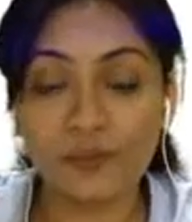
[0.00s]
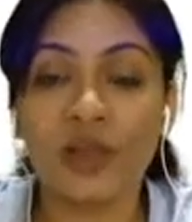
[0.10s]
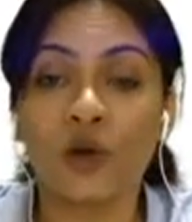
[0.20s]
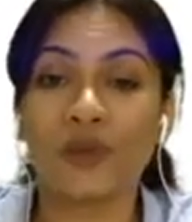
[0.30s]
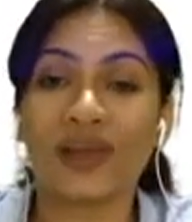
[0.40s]

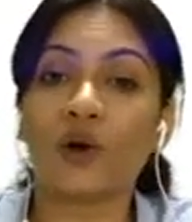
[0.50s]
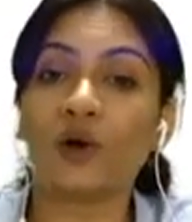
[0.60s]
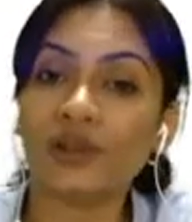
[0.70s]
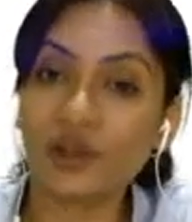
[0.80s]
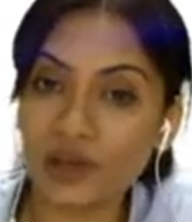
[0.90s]
where all
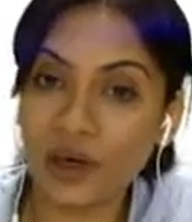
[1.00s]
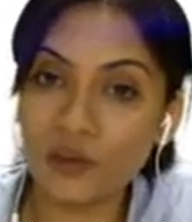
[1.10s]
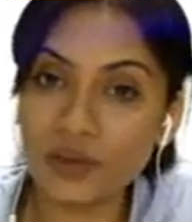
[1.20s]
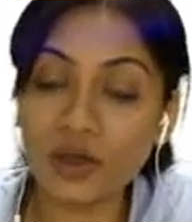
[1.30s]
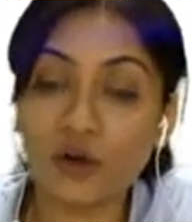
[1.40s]
your
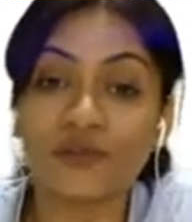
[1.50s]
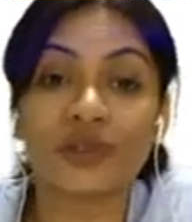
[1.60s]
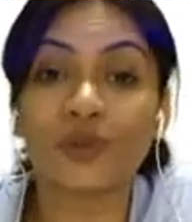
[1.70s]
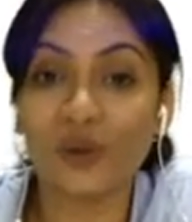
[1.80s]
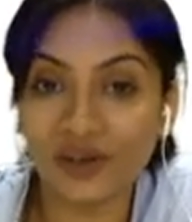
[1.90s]
doubts of
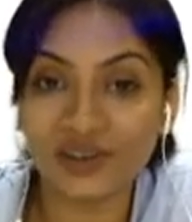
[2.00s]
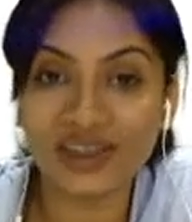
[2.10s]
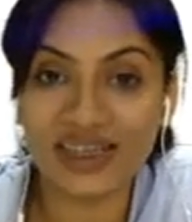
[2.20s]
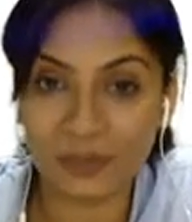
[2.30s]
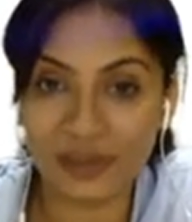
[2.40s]
zoology
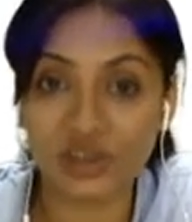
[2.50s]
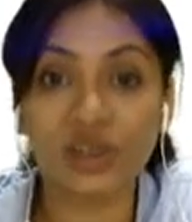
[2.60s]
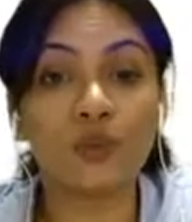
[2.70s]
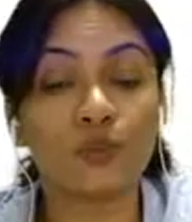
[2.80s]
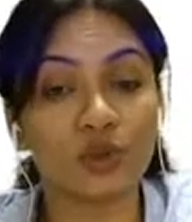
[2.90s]
especially
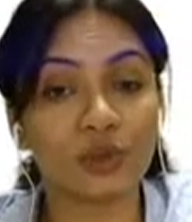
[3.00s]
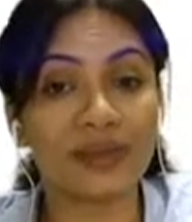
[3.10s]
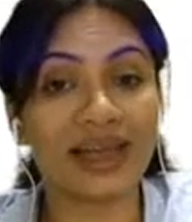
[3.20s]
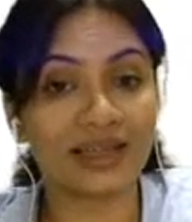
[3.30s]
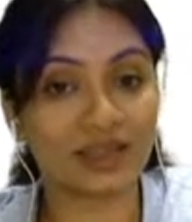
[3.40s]
would be
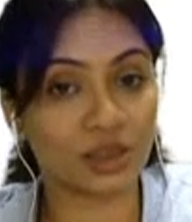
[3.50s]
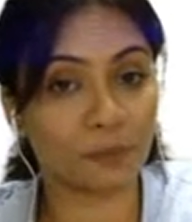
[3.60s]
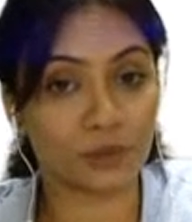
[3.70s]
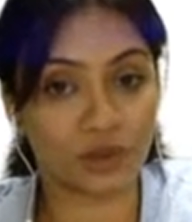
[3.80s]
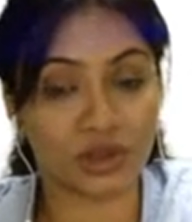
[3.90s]
answered
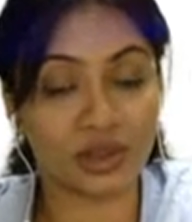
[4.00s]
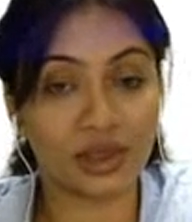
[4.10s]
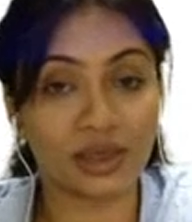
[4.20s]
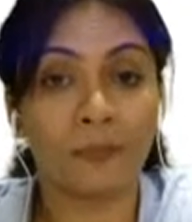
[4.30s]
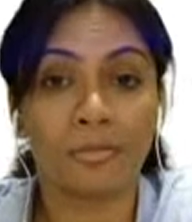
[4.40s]

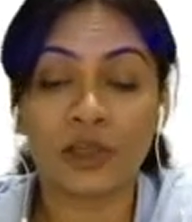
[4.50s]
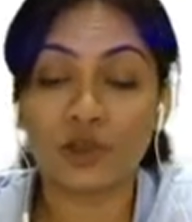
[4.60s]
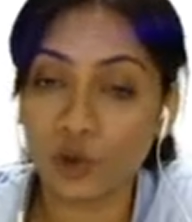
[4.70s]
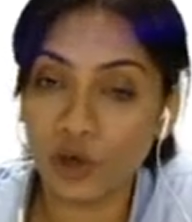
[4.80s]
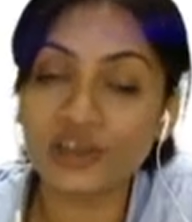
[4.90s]
personally.
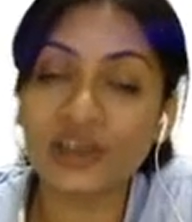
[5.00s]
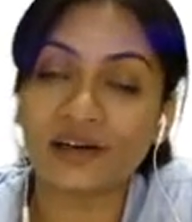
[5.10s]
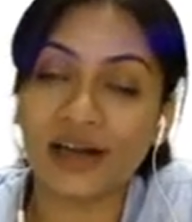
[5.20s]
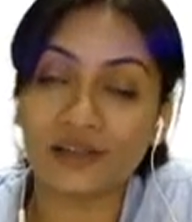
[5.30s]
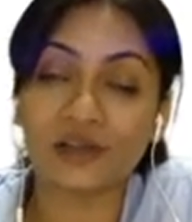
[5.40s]
Zoology and
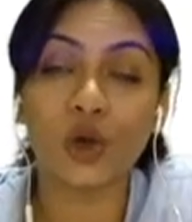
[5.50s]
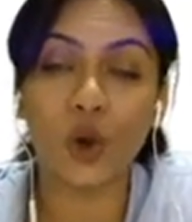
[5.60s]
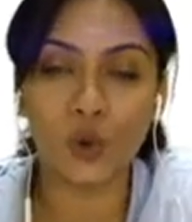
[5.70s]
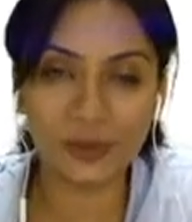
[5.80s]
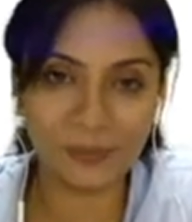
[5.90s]
rather your
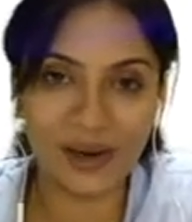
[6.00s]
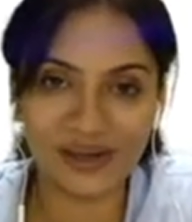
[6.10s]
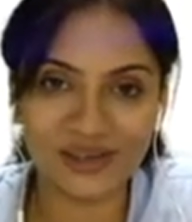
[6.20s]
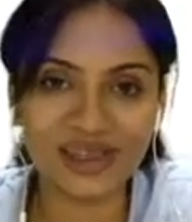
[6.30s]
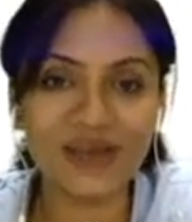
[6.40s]
whole
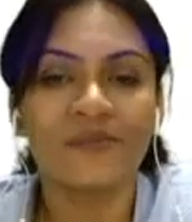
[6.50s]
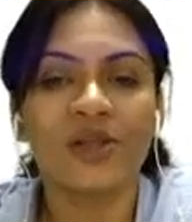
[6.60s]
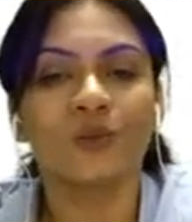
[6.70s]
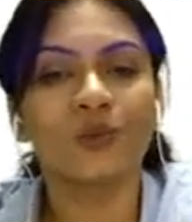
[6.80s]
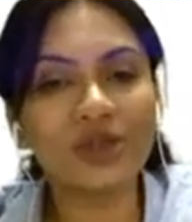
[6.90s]
biology
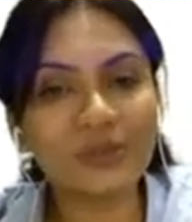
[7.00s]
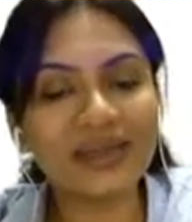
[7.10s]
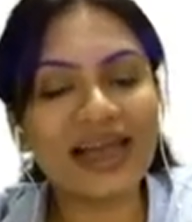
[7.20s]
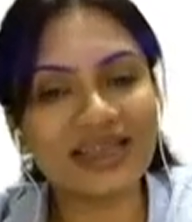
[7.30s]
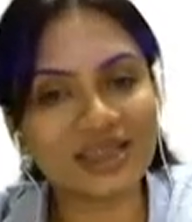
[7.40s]
would be
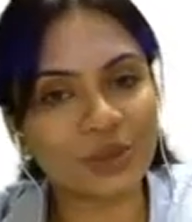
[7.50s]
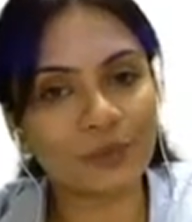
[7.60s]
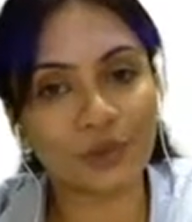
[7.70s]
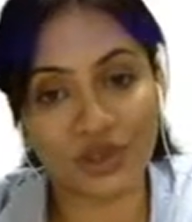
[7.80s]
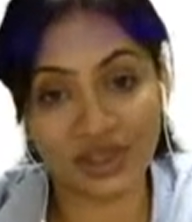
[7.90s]
answered
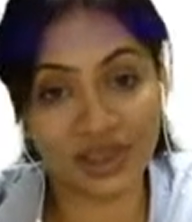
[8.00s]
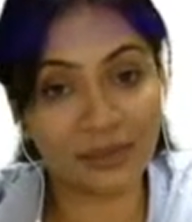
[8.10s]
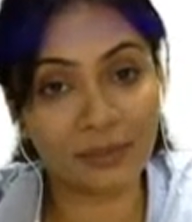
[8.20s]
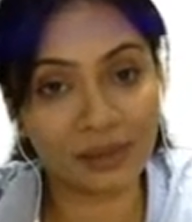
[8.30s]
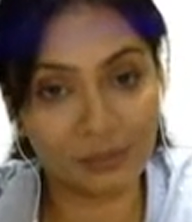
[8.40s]
personally
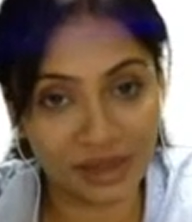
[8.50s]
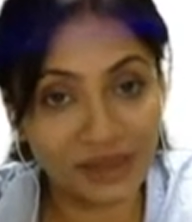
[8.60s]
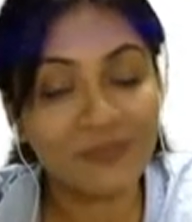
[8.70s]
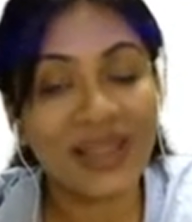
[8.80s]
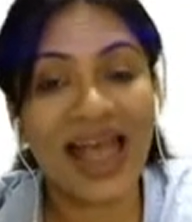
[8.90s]
by me.
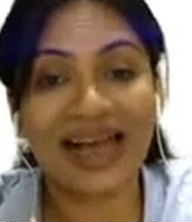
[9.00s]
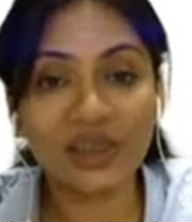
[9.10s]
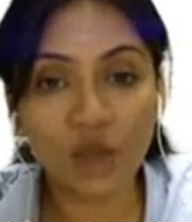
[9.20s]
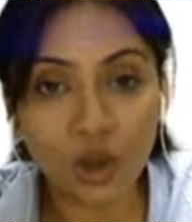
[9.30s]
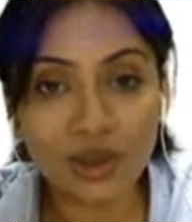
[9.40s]
And
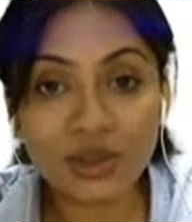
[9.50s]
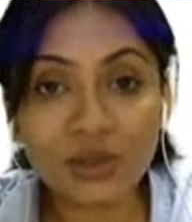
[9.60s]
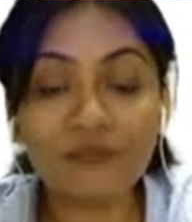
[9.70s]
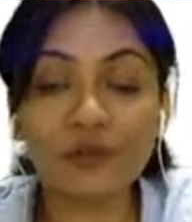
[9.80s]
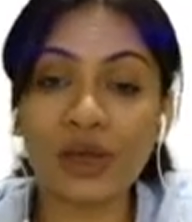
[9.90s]
also
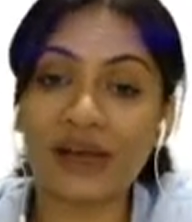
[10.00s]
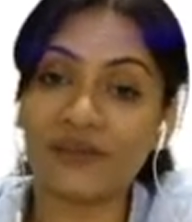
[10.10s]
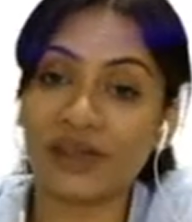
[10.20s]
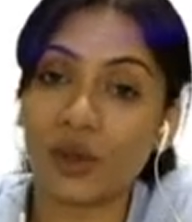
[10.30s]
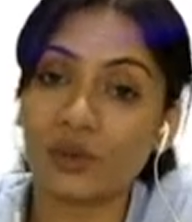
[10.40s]
if you have a
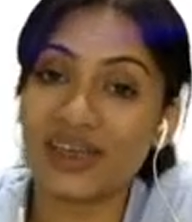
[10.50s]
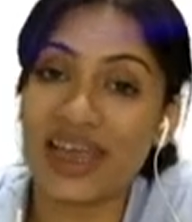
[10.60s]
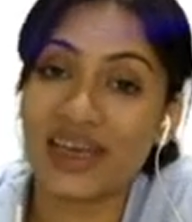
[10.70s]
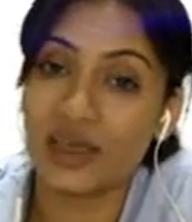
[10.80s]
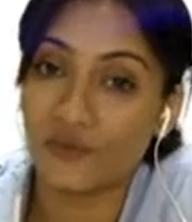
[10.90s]
doubt in
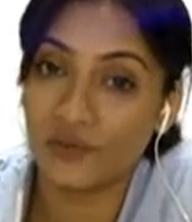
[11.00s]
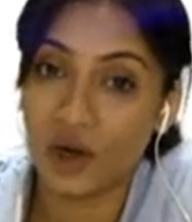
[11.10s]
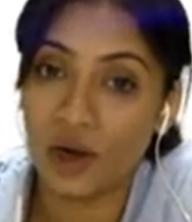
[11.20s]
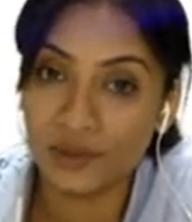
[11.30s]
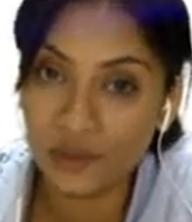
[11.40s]
any of your
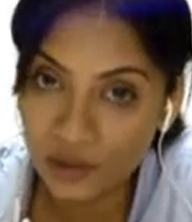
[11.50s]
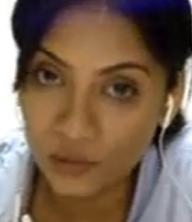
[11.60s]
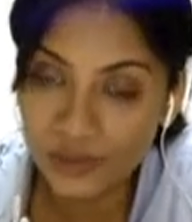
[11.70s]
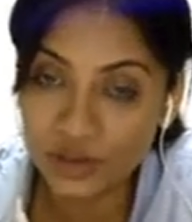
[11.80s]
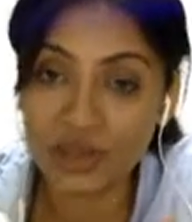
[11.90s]
other
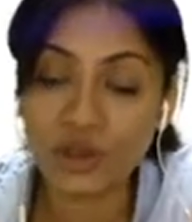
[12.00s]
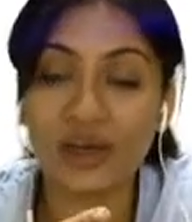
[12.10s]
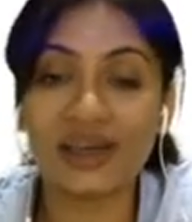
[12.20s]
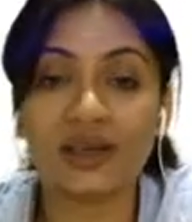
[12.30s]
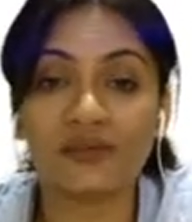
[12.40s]
questions or
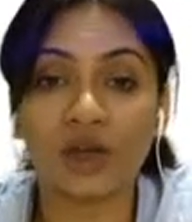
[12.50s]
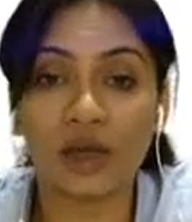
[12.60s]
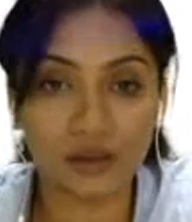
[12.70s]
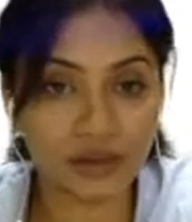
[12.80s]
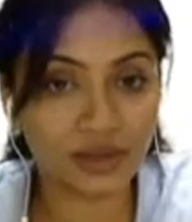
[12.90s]
any of your
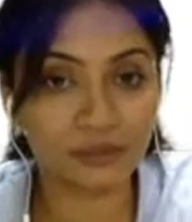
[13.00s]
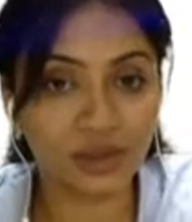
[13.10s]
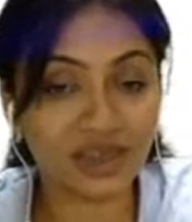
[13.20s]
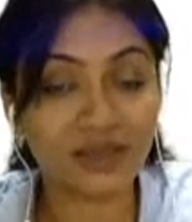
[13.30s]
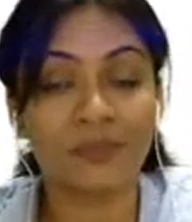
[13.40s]
other
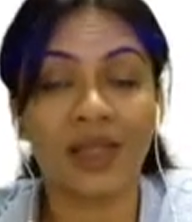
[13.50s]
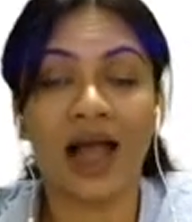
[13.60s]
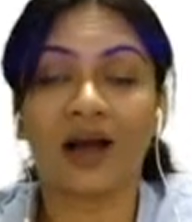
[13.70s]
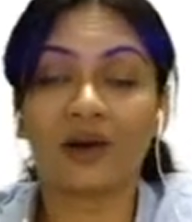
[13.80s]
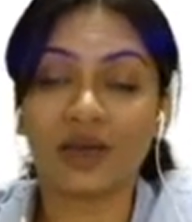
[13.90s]
subjects,
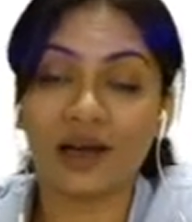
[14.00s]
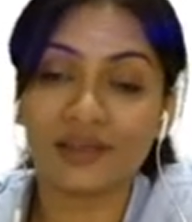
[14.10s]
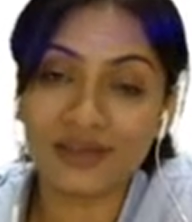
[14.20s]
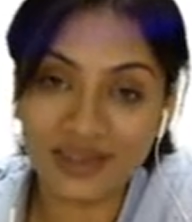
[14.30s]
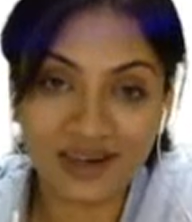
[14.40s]
our other
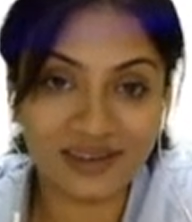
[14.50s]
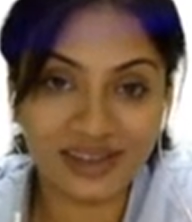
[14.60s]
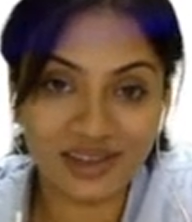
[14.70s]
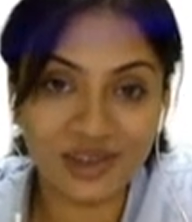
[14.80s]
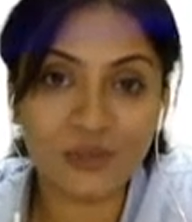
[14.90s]
star
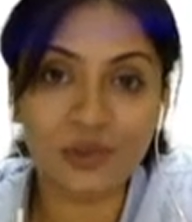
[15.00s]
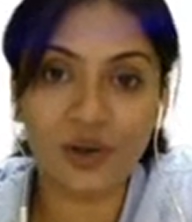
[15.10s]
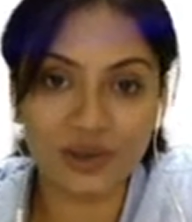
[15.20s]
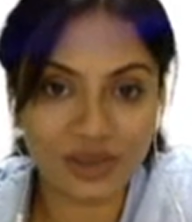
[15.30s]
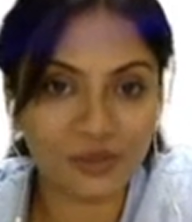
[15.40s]
teachers would
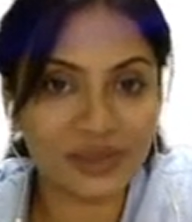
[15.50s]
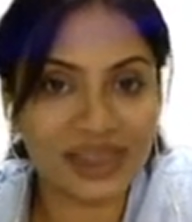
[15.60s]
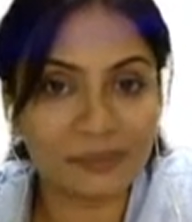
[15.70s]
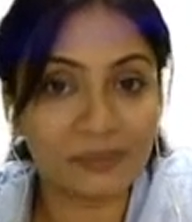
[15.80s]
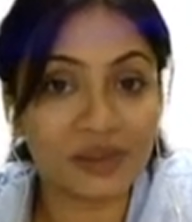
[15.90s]
also be
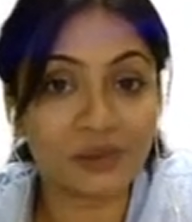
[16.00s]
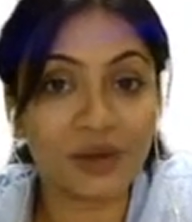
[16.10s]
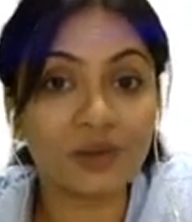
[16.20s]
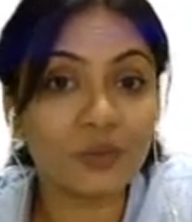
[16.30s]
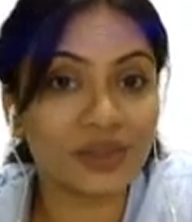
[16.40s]
helping you
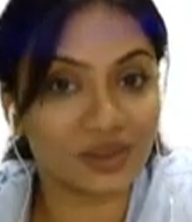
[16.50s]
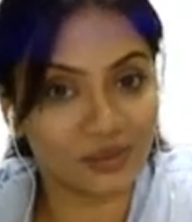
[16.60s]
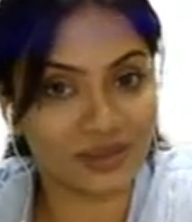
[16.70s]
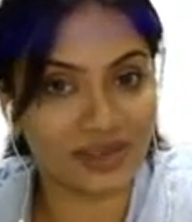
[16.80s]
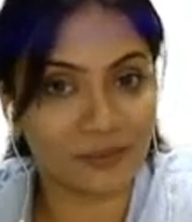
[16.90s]
out with
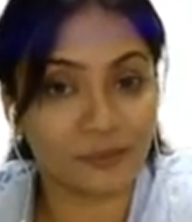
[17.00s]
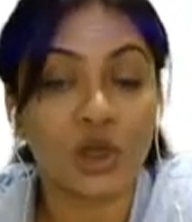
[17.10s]
those there.